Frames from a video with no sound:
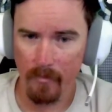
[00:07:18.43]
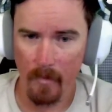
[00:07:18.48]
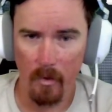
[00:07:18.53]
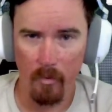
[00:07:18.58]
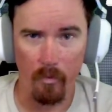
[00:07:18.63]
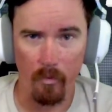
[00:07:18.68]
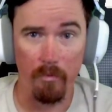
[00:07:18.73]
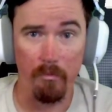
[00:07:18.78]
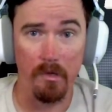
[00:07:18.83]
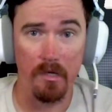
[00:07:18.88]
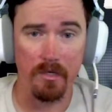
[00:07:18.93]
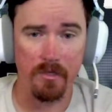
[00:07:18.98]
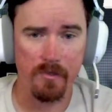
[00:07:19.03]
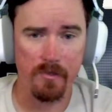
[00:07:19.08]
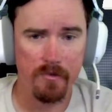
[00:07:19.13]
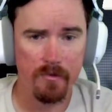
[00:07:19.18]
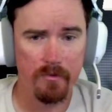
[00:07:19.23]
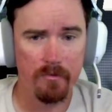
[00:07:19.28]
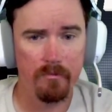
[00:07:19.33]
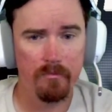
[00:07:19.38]
We
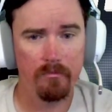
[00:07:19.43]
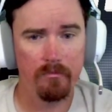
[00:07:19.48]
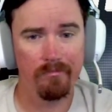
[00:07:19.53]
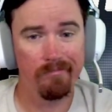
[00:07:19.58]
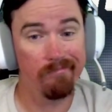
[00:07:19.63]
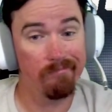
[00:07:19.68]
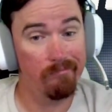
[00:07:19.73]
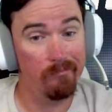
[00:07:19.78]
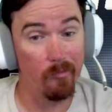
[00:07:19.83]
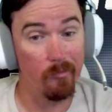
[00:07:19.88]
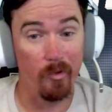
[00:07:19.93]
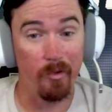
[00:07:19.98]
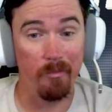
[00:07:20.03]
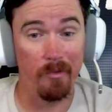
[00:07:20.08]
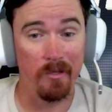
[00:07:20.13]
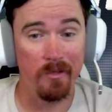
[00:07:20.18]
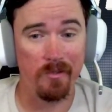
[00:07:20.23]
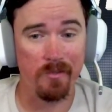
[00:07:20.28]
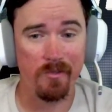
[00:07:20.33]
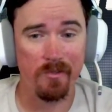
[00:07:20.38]
missed. We
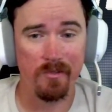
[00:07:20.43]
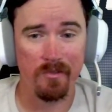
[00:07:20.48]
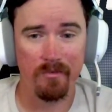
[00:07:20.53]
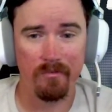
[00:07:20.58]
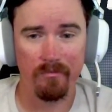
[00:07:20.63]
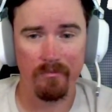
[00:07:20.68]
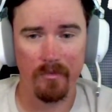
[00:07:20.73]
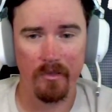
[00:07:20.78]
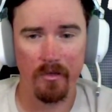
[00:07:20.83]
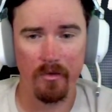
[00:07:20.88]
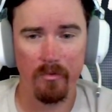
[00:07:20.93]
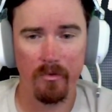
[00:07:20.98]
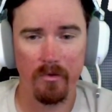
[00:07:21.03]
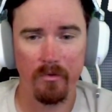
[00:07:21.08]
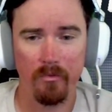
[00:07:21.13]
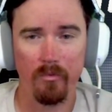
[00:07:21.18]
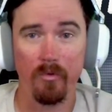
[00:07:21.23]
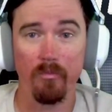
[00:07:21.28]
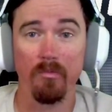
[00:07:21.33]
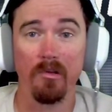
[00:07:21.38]
missed. You know what?
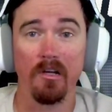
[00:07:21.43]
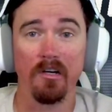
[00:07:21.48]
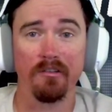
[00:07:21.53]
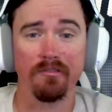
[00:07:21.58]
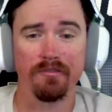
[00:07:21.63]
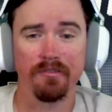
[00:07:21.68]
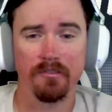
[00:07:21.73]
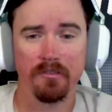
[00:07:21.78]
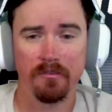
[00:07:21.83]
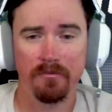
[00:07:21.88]
We'll bluff.